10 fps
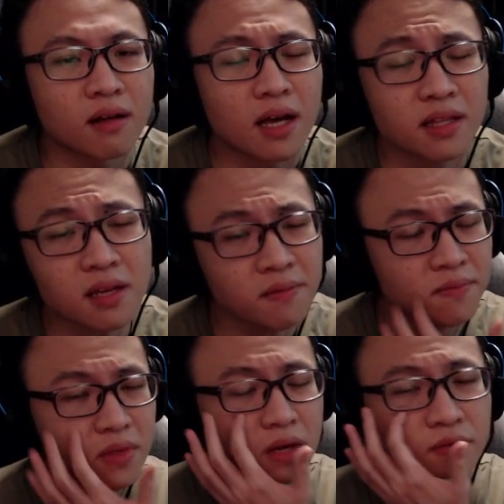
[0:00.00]
I think
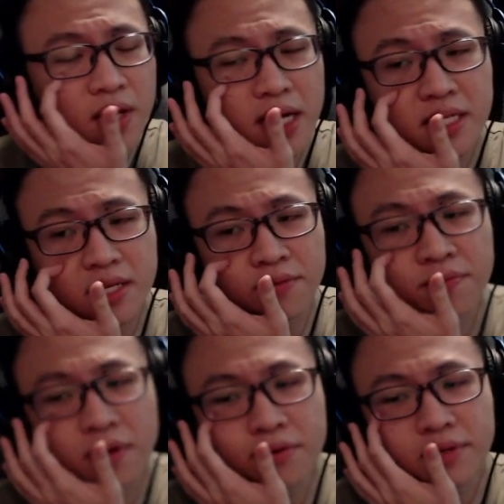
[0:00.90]
if there is a
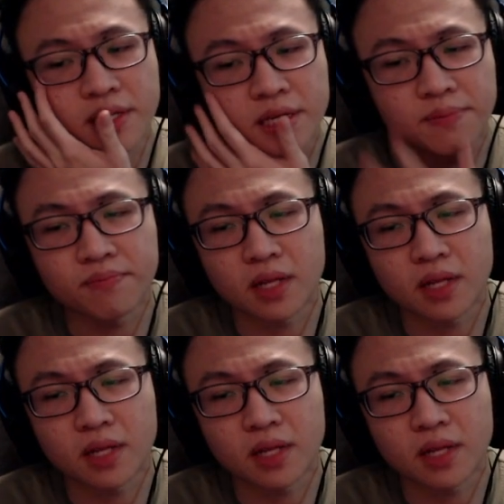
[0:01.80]
very